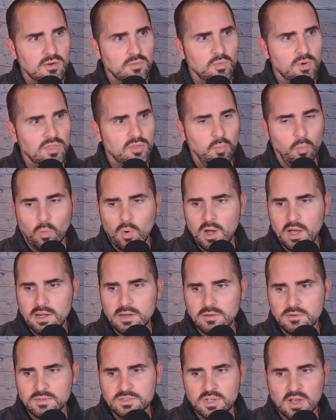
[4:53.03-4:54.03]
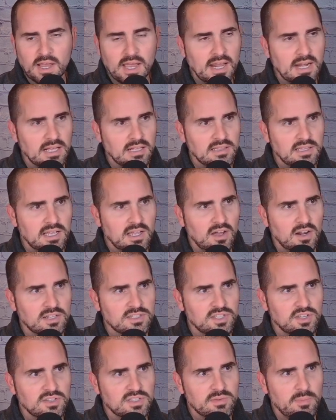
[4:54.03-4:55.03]
with one. So I got to click on it so
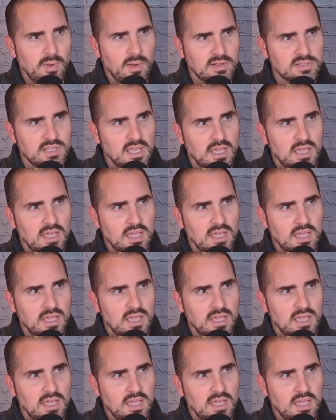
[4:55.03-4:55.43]
you can see my mouse.